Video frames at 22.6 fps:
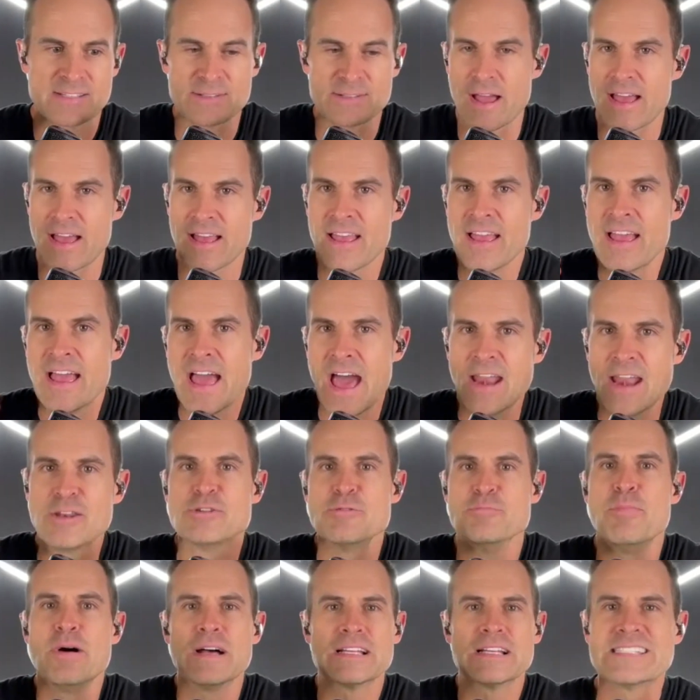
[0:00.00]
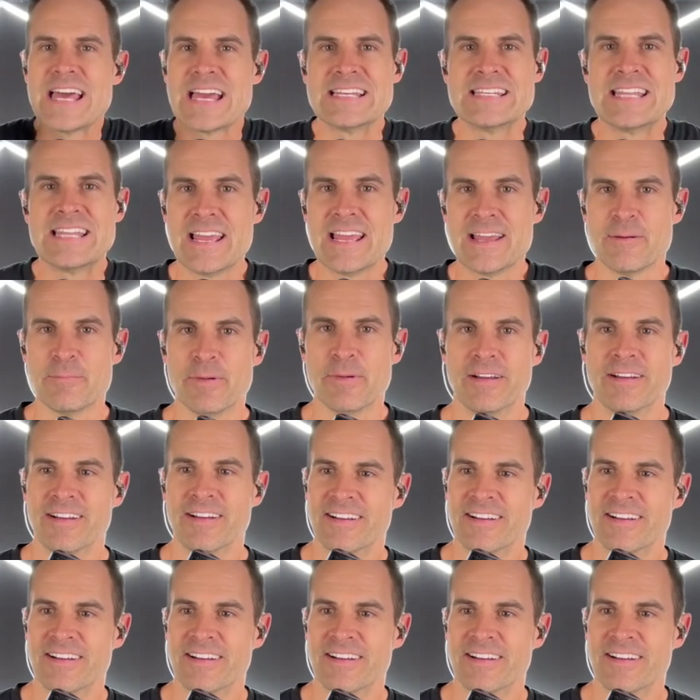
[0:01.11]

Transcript: So how did you bust that dam?